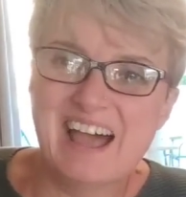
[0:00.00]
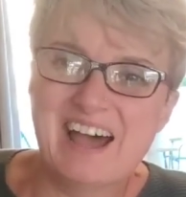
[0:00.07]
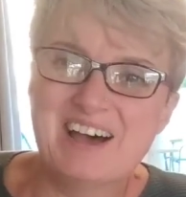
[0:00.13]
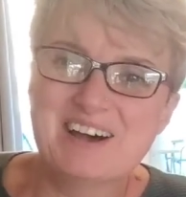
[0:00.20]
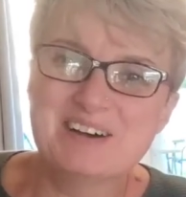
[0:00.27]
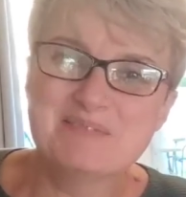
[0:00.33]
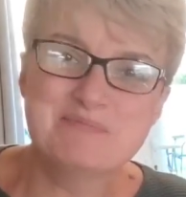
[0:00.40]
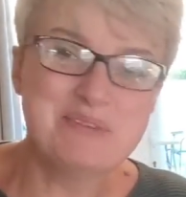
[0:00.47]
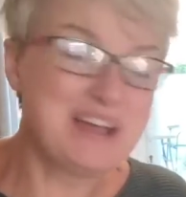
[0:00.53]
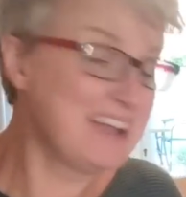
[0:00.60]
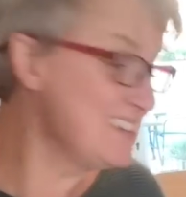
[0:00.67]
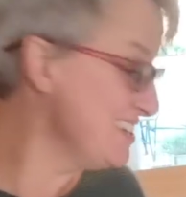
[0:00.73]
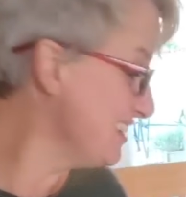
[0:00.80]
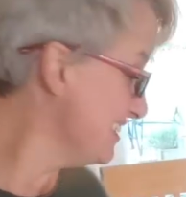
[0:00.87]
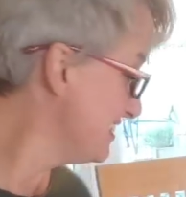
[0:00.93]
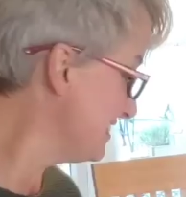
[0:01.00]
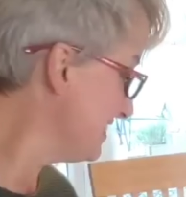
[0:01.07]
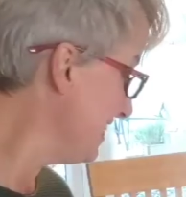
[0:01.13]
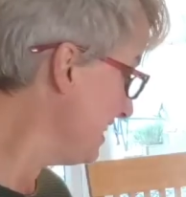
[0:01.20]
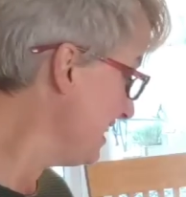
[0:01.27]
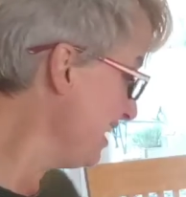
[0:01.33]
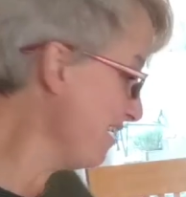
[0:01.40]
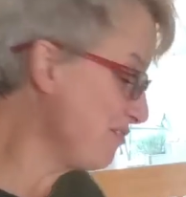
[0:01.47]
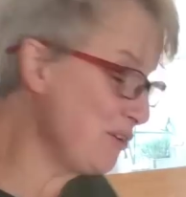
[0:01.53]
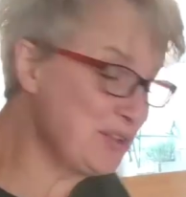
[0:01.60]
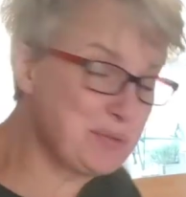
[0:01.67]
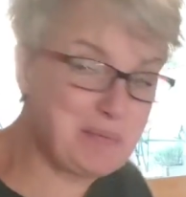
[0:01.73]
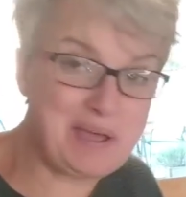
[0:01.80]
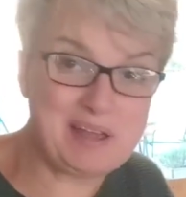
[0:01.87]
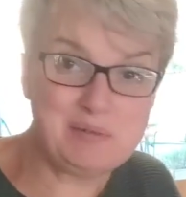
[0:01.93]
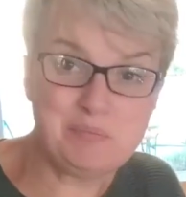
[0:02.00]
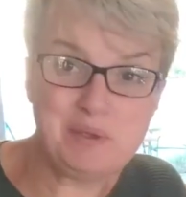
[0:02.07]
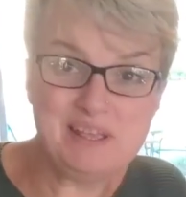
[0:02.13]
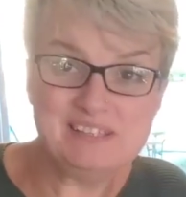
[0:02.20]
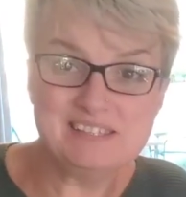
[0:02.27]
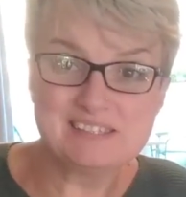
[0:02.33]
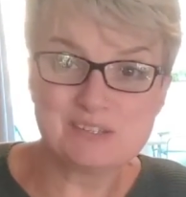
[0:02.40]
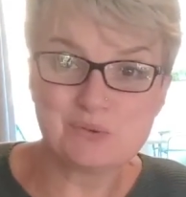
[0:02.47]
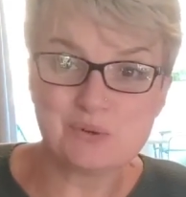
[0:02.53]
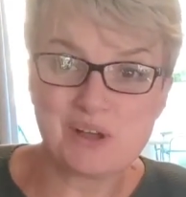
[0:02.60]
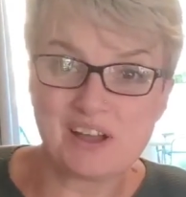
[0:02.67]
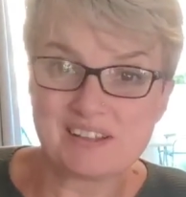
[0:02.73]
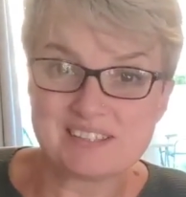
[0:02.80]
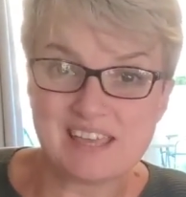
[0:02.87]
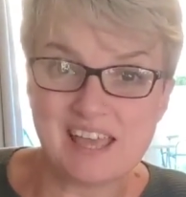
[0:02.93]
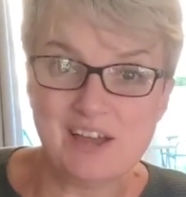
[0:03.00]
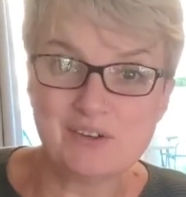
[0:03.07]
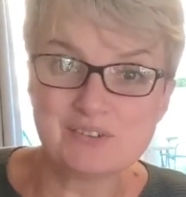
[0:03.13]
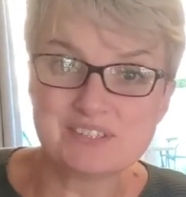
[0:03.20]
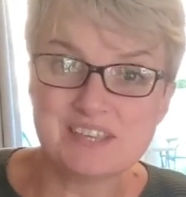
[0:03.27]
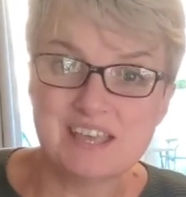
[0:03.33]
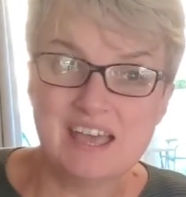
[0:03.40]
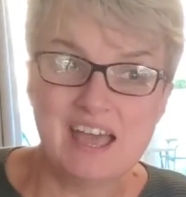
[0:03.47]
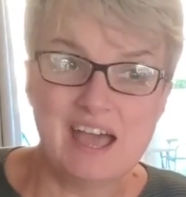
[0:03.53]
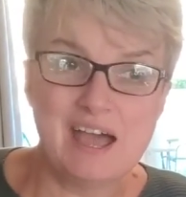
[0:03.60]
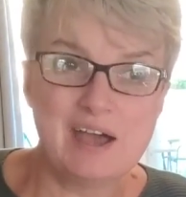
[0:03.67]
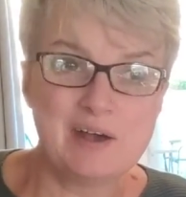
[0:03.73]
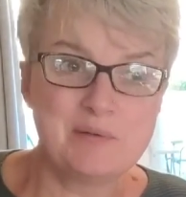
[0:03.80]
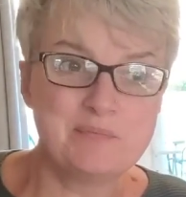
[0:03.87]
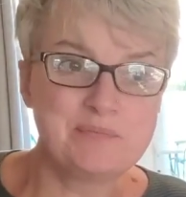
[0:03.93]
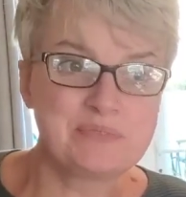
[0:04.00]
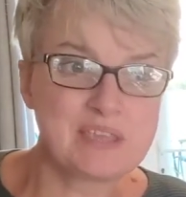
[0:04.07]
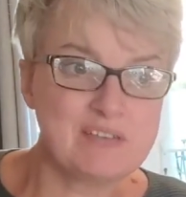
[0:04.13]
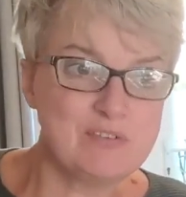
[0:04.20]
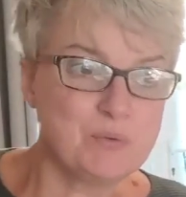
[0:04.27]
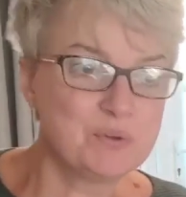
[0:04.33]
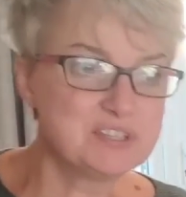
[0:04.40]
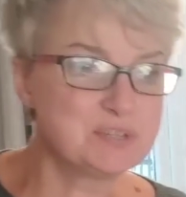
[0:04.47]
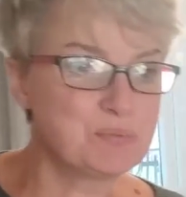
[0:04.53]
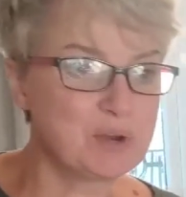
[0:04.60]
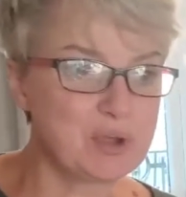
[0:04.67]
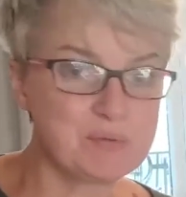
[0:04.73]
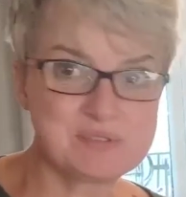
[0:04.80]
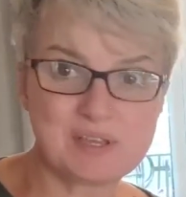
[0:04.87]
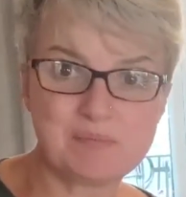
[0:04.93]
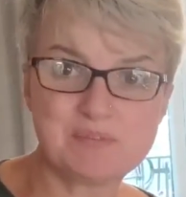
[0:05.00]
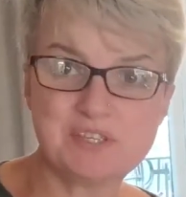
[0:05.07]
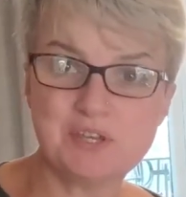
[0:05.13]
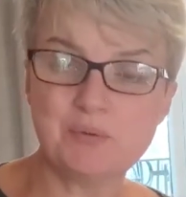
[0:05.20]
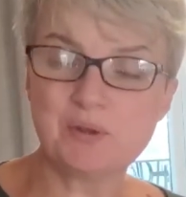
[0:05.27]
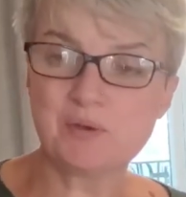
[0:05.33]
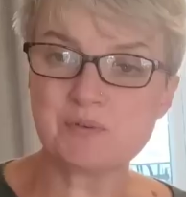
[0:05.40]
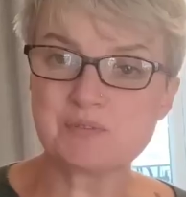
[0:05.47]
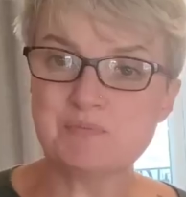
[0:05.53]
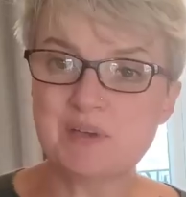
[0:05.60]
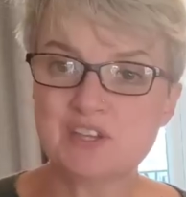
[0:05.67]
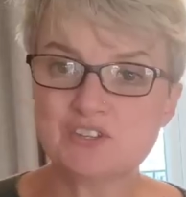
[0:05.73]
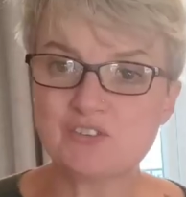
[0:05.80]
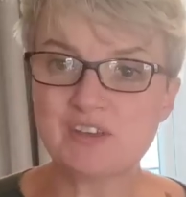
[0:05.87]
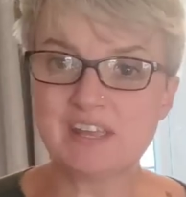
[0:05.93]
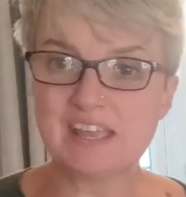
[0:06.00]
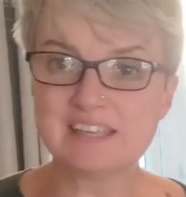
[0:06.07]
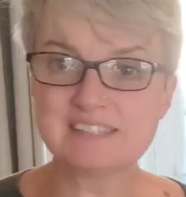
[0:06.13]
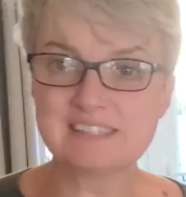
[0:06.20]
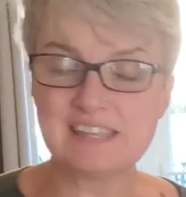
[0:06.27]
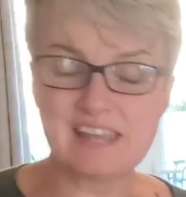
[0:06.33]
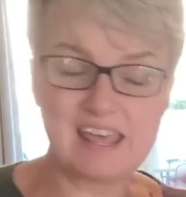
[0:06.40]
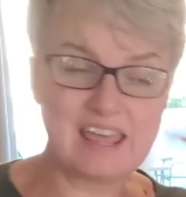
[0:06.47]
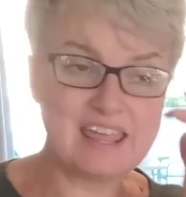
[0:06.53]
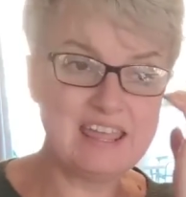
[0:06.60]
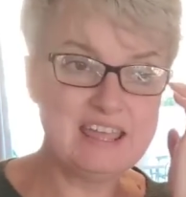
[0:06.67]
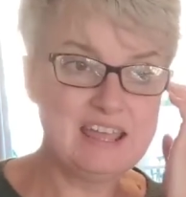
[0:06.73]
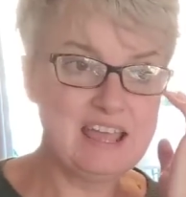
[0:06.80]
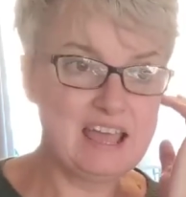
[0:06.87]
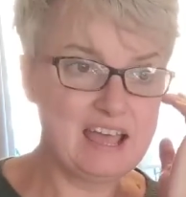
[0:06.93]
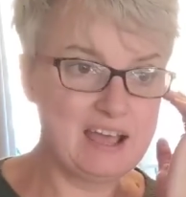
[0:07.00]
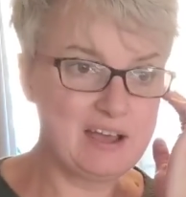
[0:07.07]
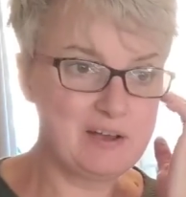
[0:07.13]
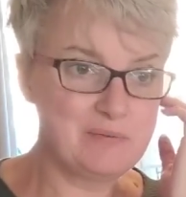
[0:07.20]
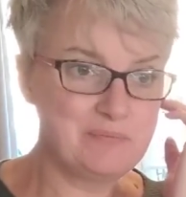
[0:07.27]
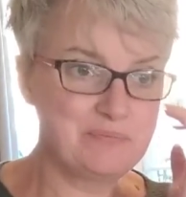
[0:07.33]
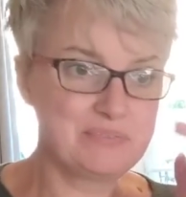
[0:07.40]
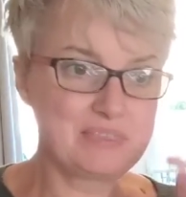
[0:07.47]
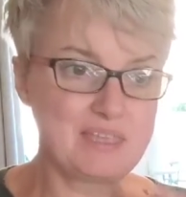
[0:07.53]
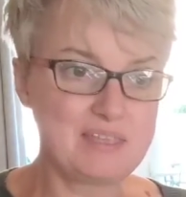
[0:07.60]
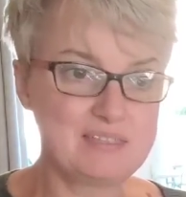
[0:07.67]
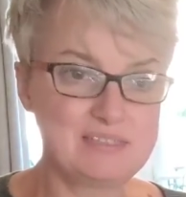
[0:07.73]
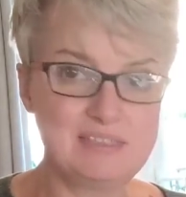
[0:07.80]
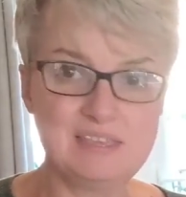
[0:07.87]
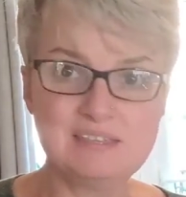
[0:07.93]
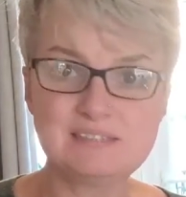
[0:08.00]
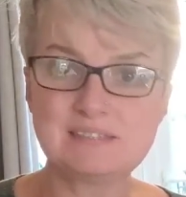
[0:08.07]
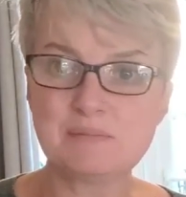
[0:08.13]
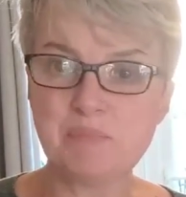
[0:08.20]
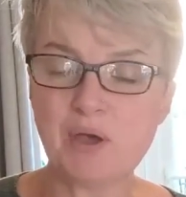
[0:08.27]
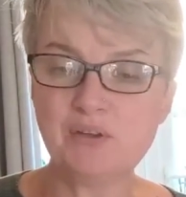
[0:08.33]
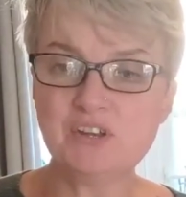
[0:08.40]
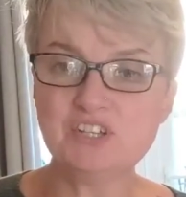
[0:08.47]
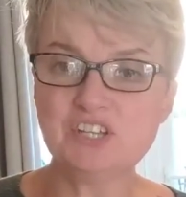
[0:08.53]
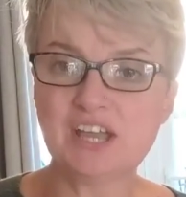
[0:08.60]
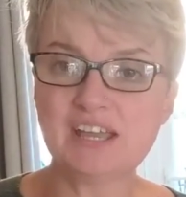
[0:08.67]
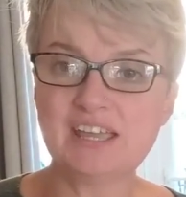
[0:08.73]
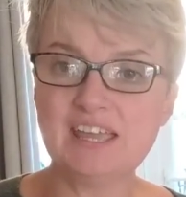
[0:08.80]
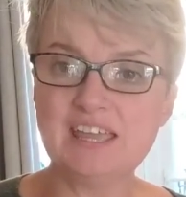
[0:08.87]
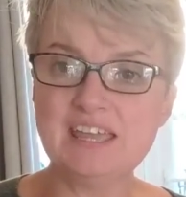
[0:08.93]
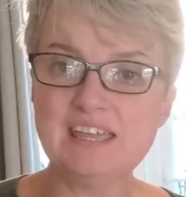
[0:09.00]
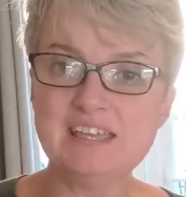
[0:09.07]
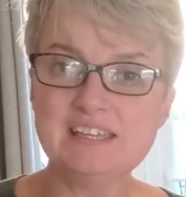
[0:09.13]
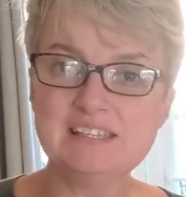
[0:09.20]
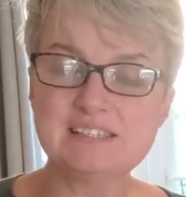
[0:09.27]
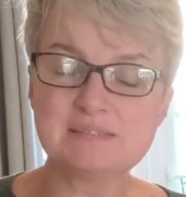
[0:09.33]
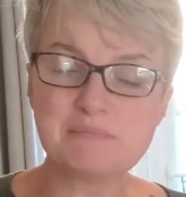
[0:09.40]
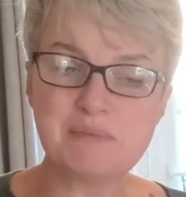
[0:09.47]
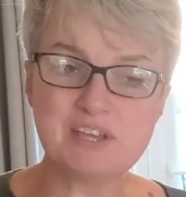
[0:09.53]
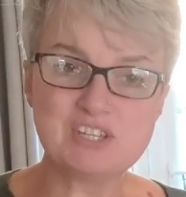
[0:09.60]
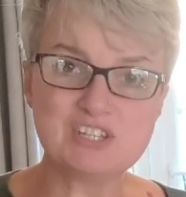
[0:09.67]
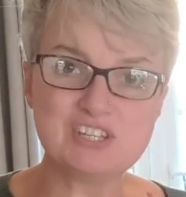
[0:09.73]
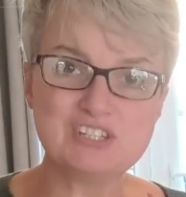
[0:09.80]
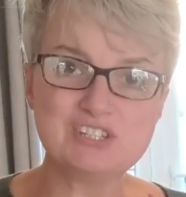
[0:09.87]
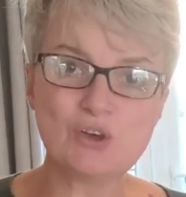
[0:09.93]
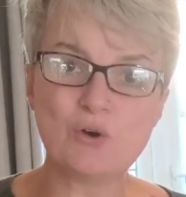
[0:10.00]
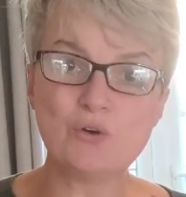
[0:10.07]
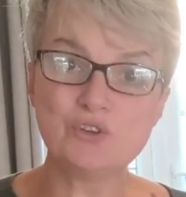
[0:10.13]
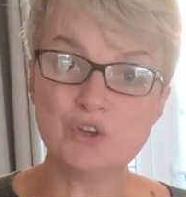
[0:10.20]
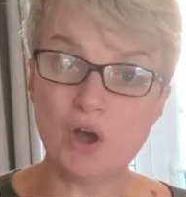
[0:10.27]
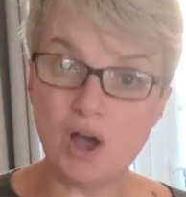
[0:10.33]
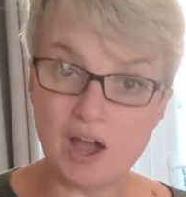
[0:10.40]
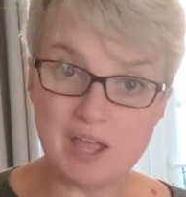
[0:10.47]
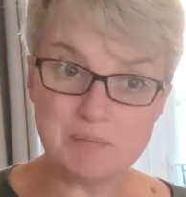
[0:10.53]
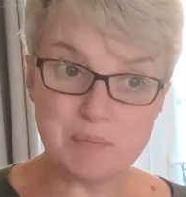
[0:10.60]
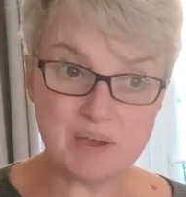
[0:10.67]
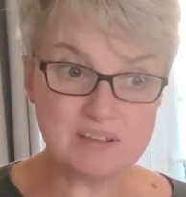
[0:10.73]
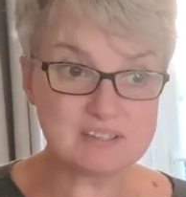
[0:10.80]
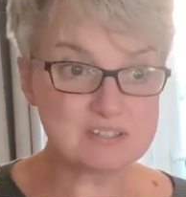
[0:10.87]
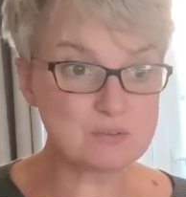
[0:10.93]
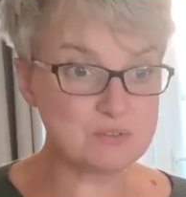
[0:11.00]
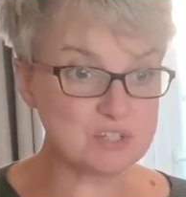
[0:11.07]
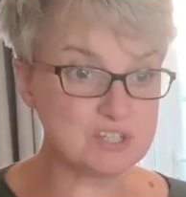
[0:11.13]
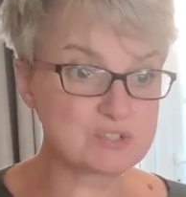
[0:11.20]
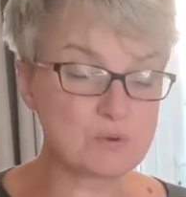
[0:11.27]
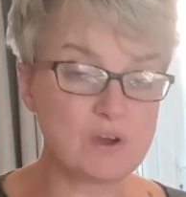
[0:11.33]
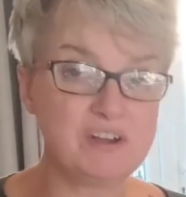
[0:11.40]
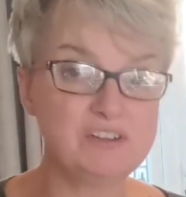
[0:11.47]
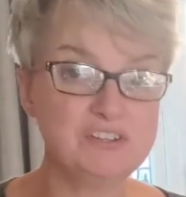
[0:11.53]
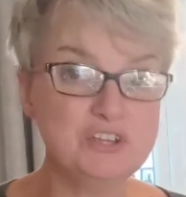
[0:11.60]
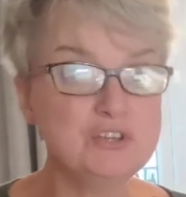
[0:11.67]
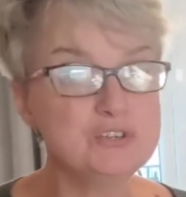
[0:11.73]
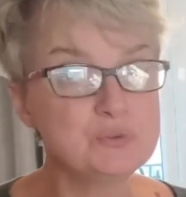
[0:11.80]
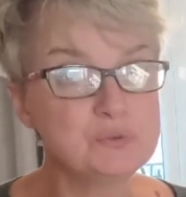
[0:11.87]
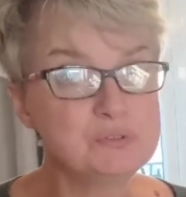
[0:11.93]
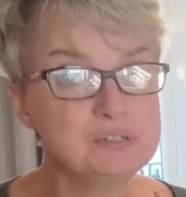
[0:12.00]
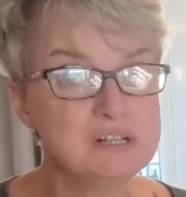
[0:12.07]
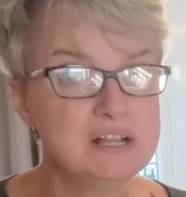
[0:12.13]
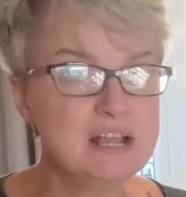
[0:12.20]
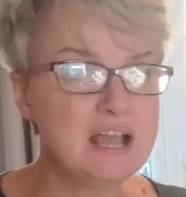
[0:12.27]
But as you can see, I've got the pattern pieces all cut out. If you wondered what I was up to when I was measuring yesterday, the Pona jacket is measured on your high bust, which is quite unusual.